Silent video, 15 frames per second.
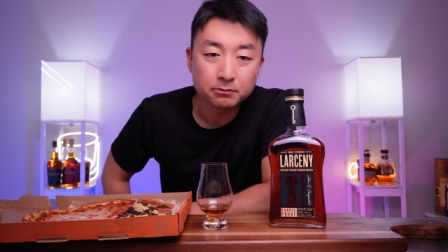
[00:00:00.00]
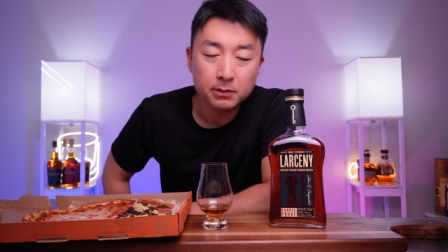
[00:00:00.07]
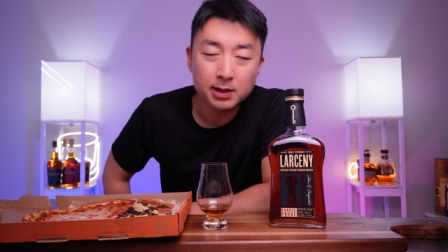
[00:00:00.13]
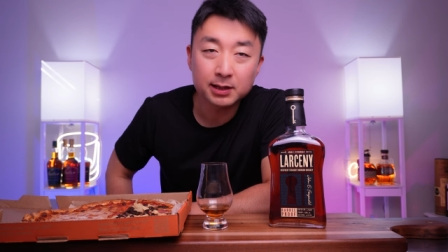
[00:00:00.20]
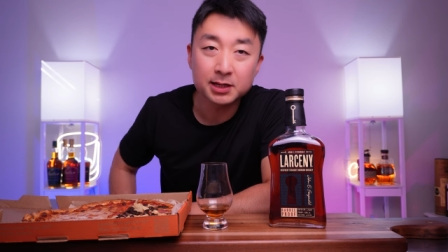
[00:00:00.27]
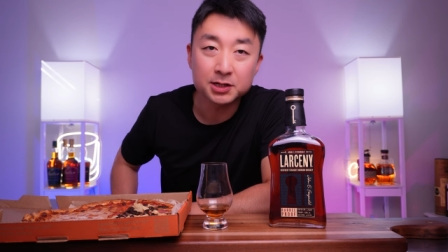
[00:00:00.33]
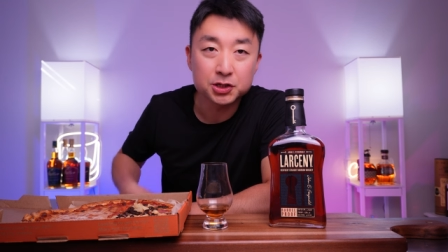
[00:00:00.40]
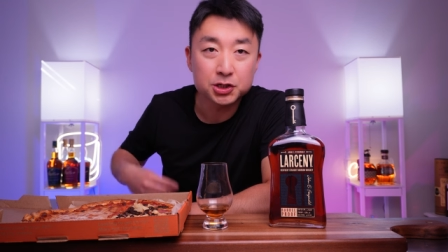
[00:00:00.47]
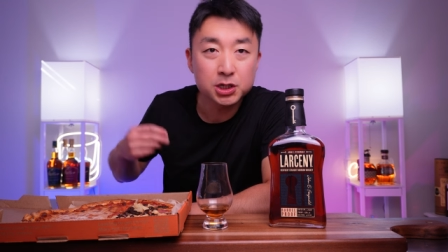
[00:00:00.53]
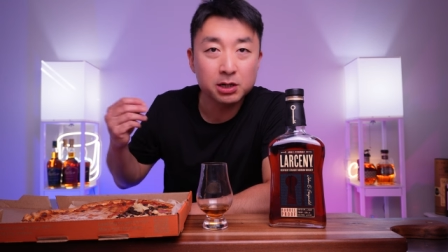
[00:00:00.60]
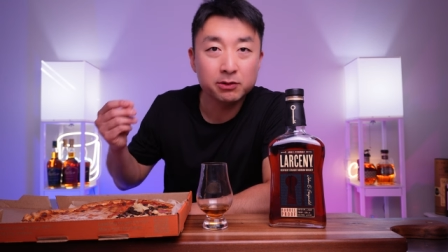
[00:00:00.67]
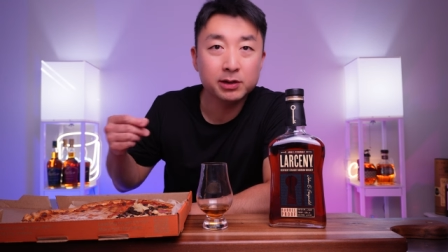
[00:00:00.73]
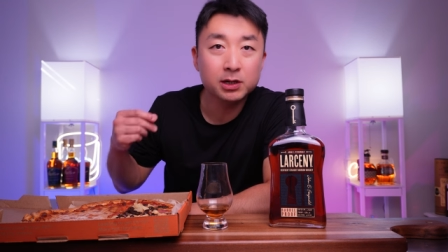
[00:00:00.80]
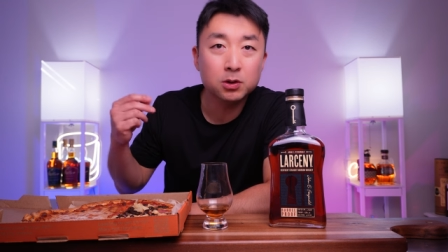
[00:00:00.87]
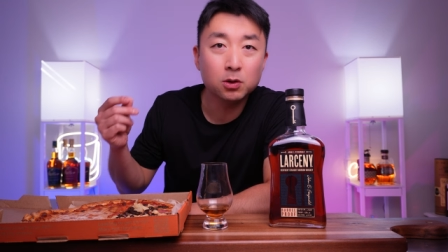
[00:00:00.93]
yeah, the
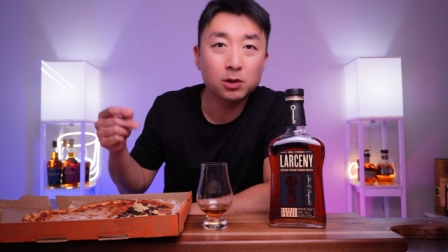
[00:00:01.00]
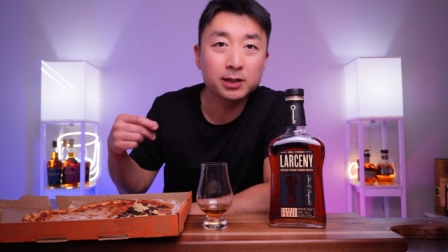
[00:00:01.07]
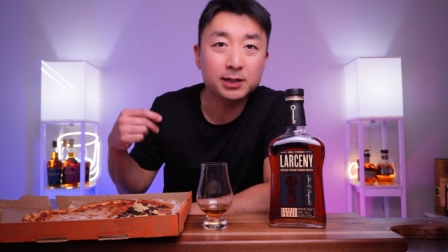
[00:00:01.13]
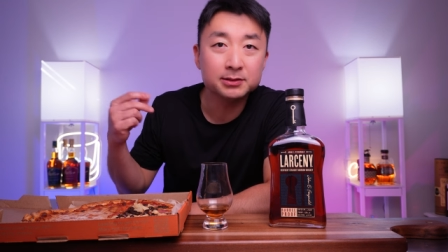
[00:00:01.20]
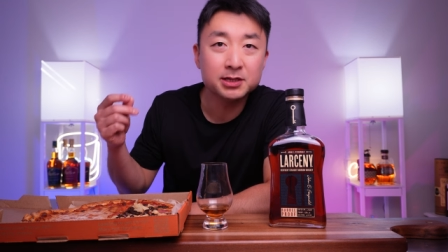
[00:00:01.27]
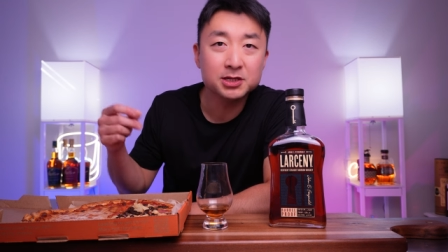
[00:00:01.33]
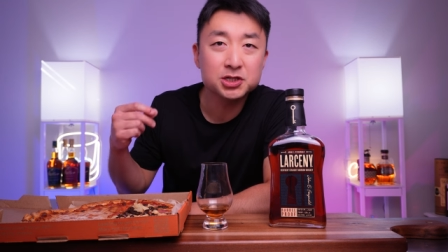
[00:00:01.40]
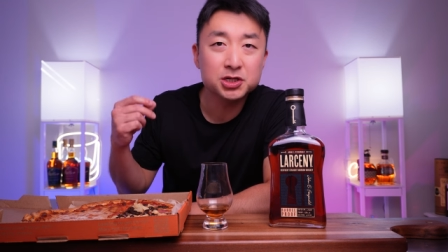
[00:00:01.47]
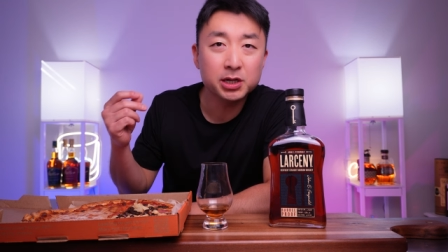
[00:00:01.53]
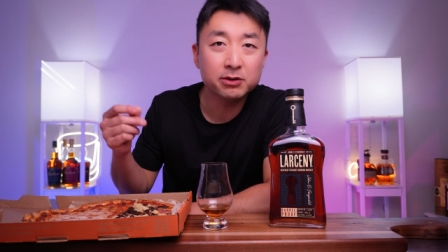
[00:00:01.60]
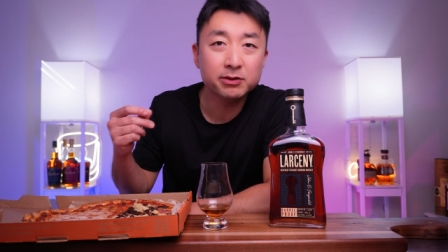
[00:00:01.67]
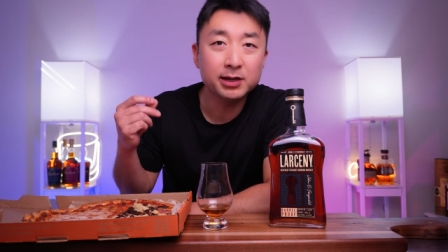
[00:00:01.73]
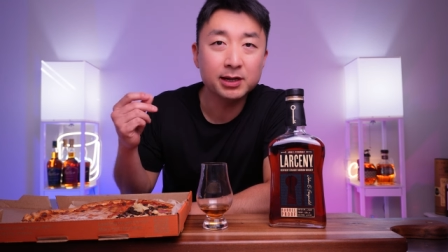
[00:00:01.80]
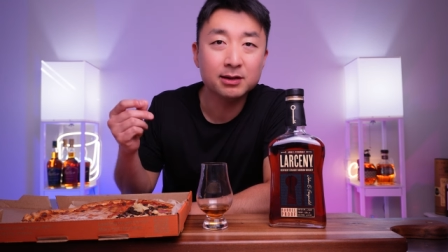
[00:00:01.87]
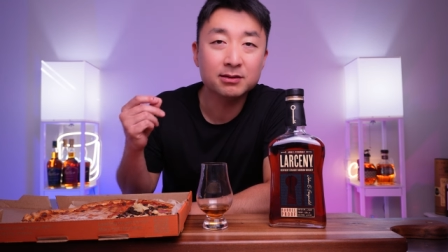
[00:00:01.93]
cherry cola, the
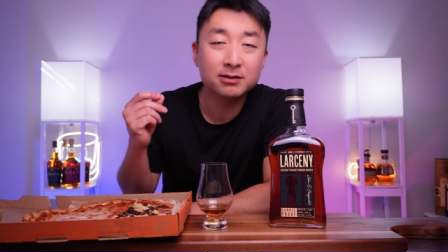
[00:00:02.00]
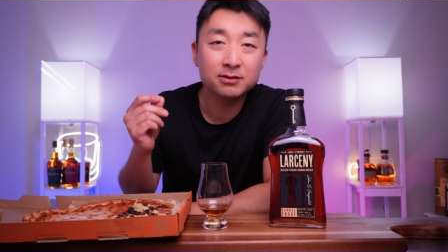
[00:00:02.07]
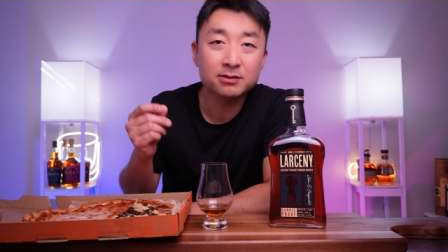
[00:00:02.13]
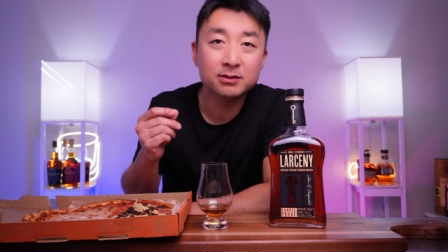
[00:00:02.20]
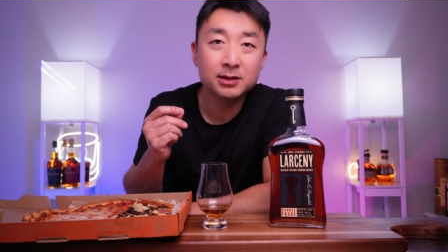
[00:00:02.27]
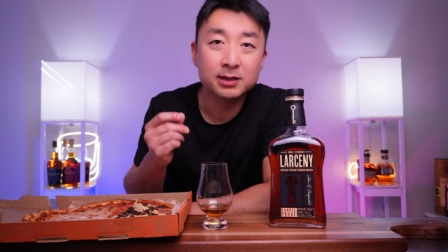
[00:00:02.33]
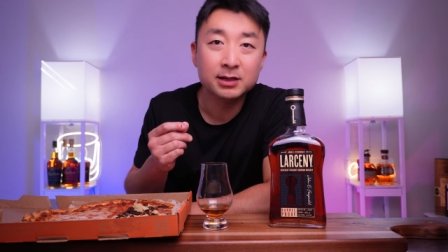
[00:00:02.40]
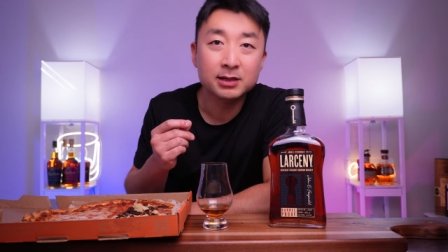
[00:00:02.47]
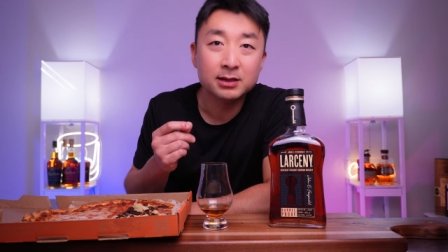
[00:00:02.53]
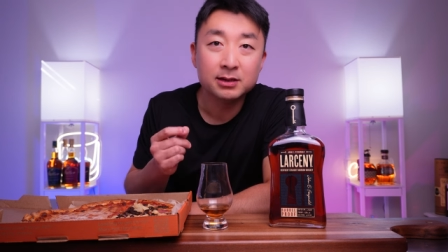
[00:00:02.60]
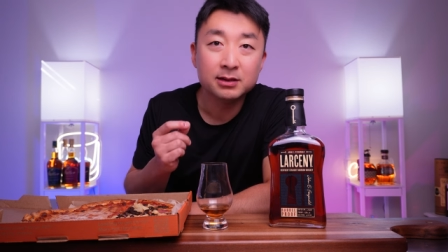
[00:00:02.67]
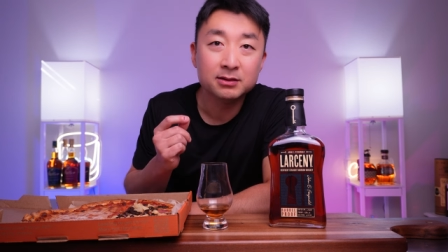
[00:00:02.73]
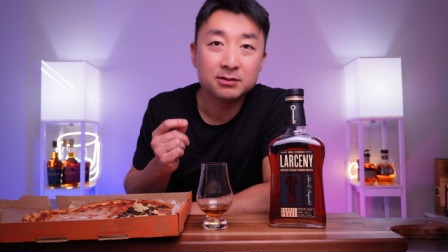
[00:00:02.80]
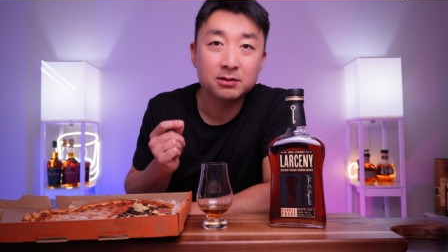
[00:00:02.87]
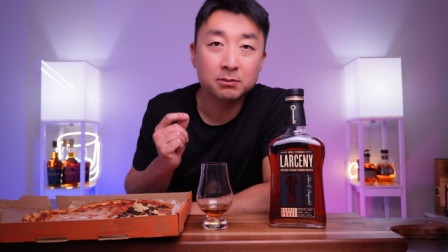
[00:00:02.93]
cherry is
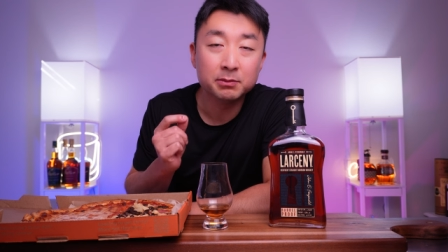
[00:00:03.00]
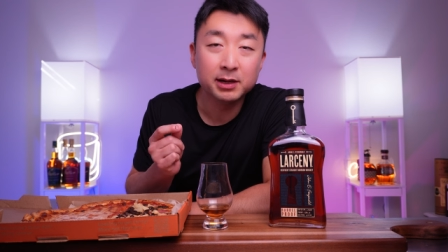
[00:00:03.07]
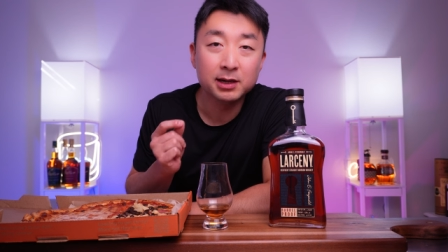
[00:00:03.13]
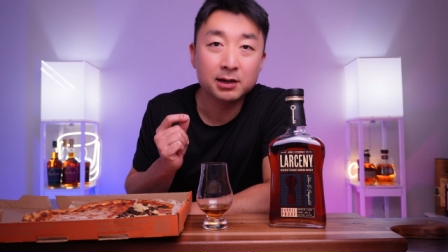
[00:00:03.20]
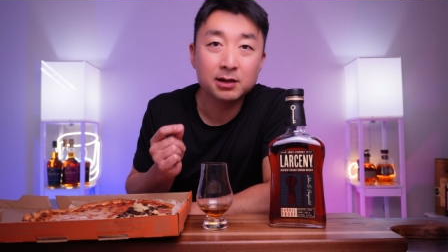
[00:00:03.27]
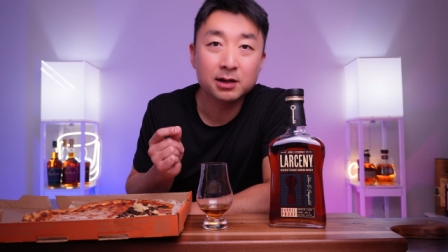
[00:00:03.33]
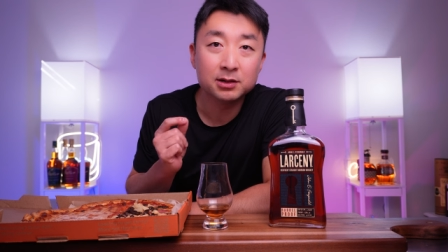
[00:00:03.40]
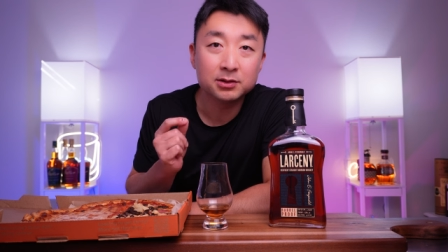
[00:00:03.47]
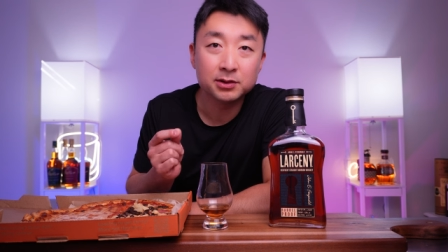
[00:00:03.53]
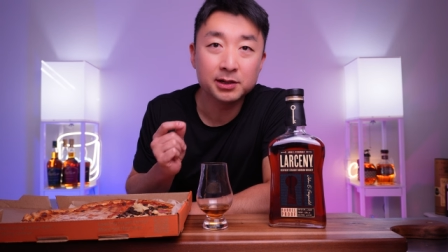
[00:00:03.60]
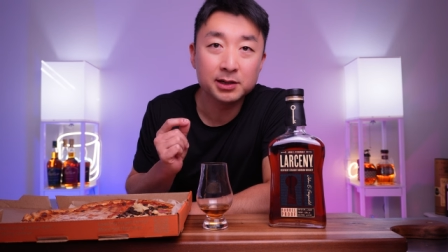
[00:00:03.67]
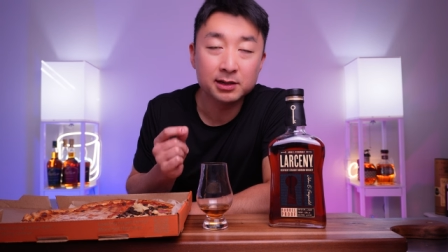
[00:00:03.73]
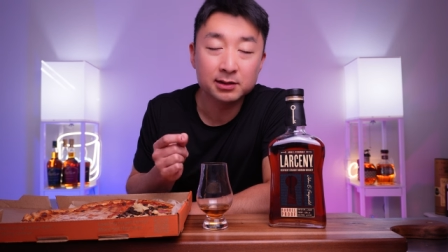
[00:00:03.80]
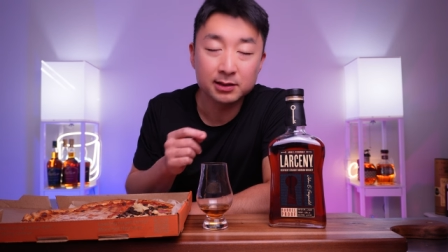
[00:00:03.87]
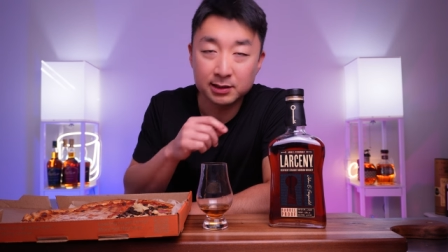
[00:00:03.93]
is the main character
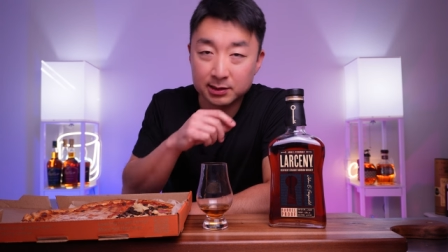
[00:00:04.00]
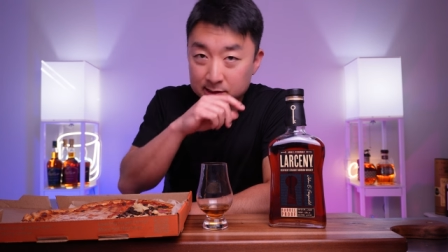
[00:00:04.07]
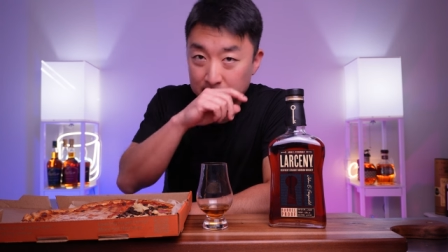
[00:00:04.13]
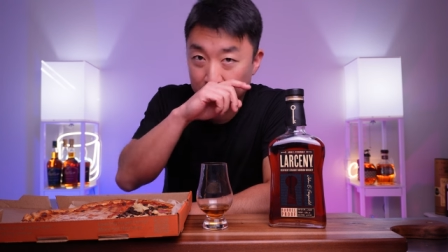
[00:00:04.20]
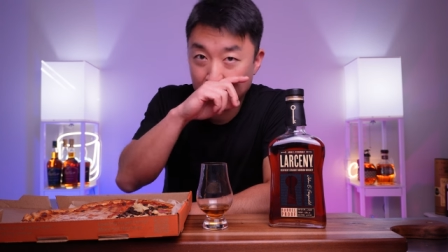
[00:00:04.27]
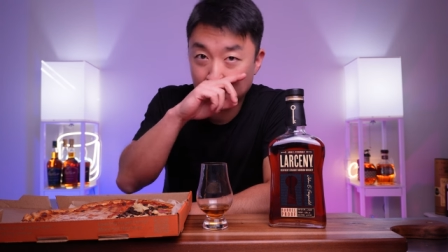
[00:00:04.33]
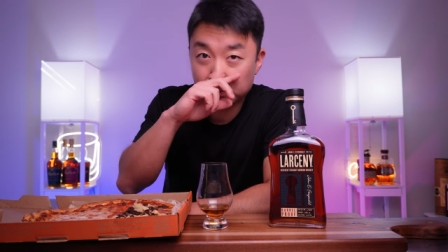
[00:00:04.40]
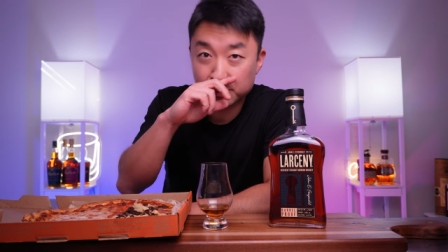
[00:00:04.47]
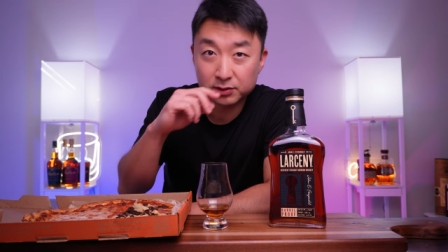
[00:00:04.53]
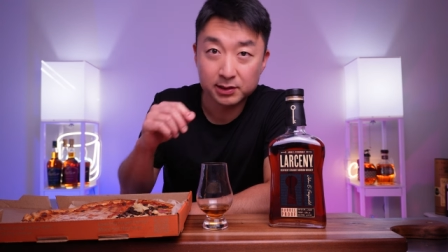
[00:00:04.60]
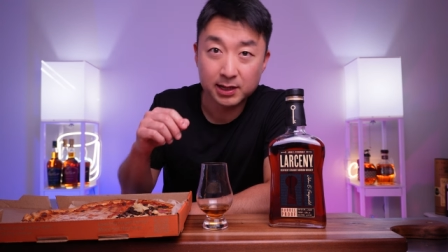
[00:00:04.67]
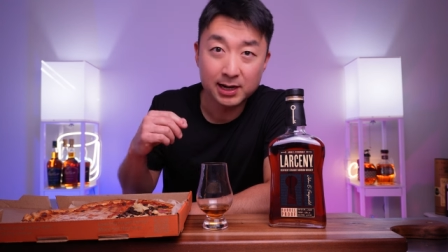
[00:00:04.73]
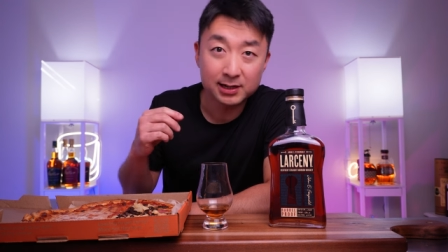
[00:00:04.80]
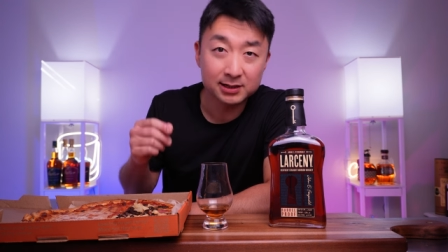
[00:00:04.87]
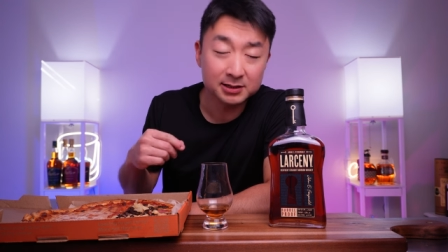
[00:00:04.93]
here. I think it's the main
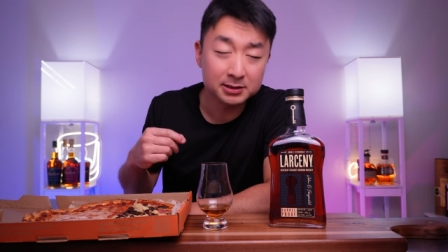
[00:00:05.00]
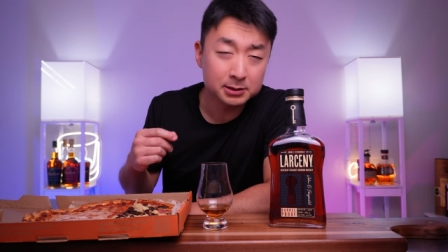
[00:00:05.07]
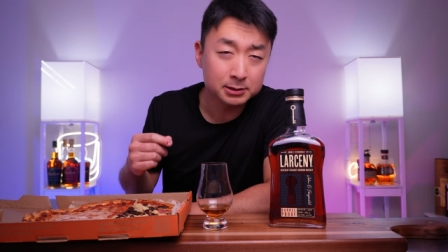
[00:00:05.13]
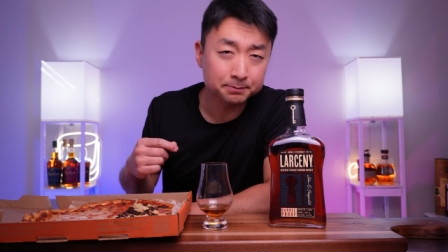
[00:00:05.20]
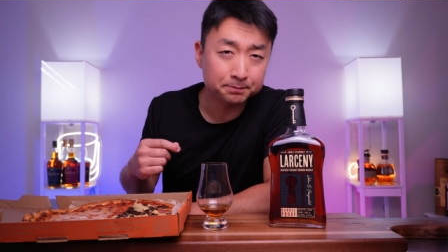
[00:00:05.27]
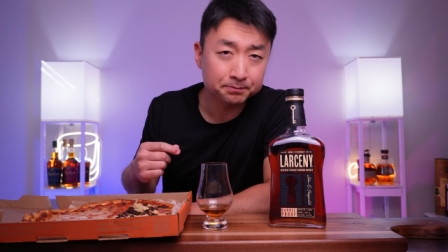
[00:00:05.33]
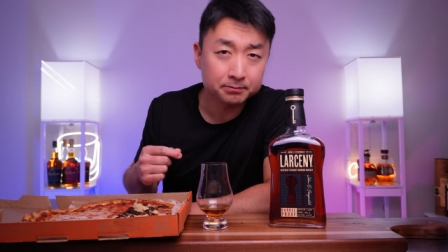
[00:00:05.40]
protagonist.